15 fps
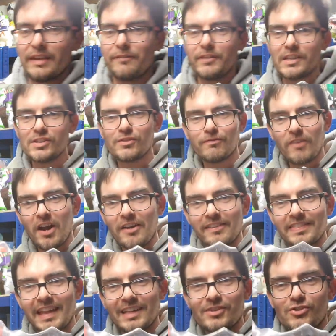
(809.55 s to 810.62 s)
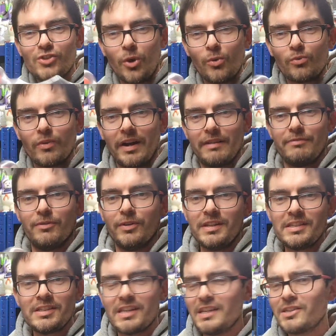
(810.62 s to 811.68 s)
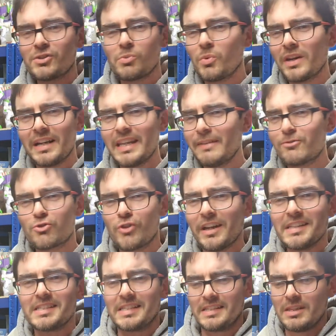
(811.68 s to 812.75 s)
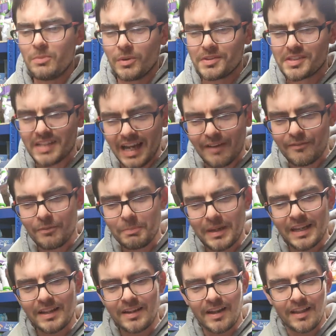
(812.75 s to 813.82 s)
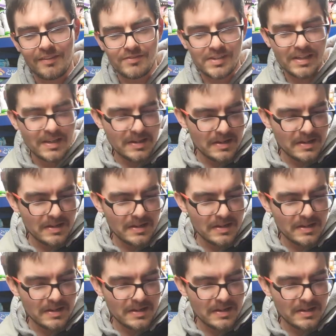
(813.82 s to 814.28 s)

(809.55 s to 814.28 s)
if he's firing that assault rifle, he doesn't want to leave traces. He wants to have a bit of gloves.